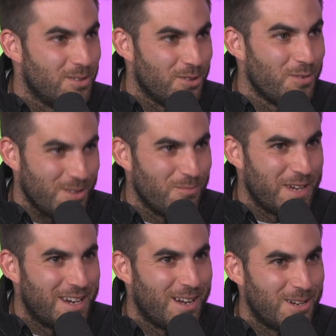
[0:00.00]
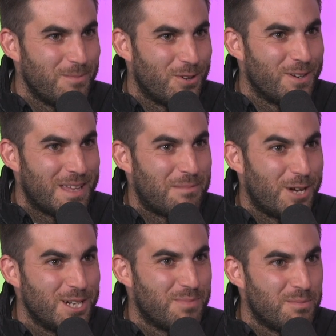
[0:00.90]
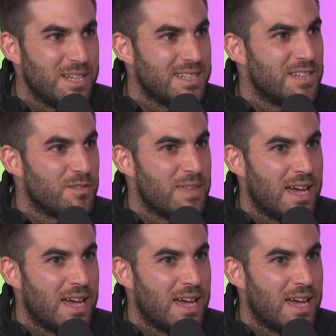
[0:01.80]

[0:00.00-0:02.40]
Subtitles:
although we get it, I don't know that much, but my sense from that,